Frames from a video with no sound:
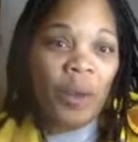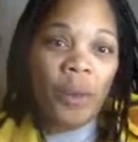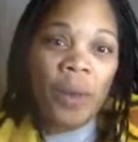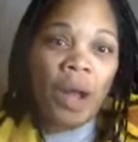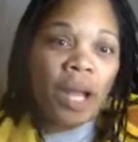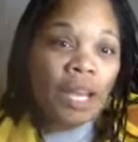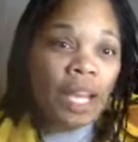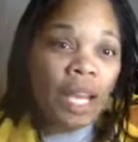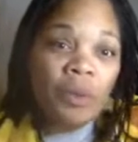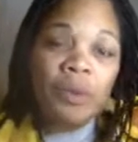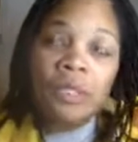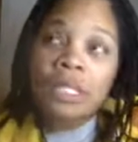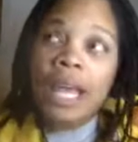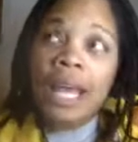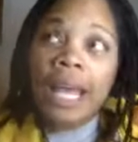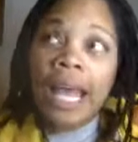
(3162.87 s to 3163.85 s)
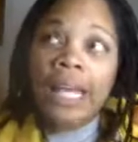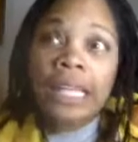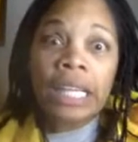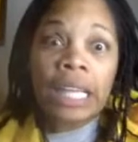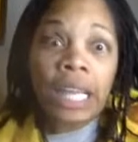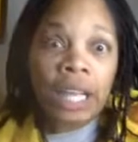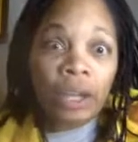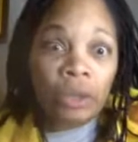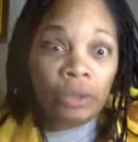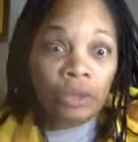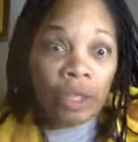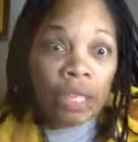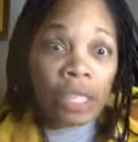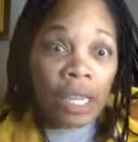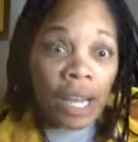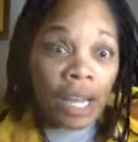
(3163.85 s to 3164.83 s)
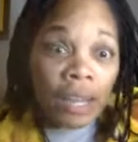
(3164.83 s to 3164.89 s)
Well, he was like acting like a
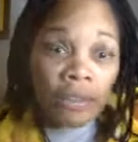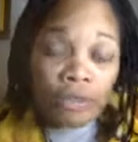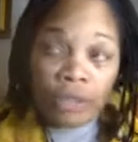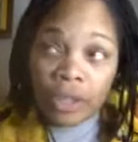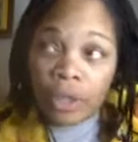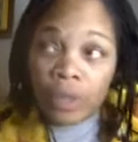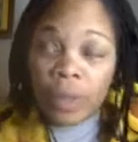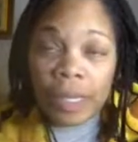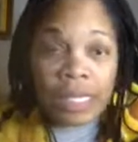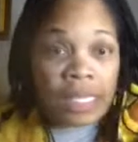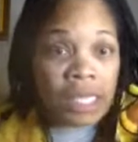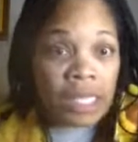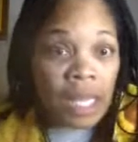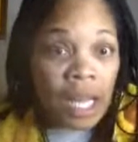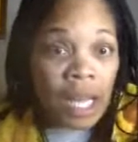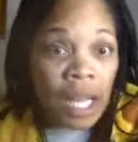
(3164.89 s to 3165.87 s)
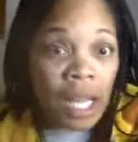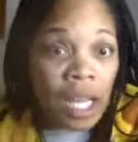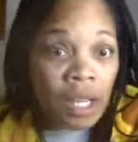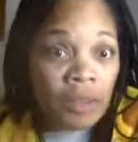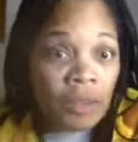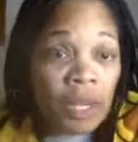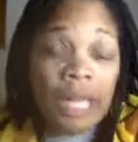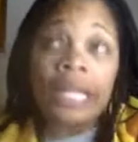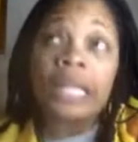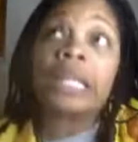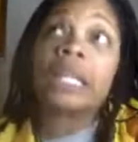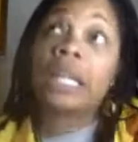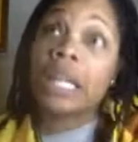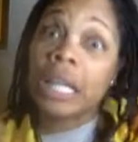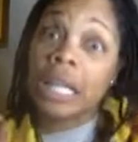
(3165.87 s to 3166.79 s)
real life runaway slave. Like, well,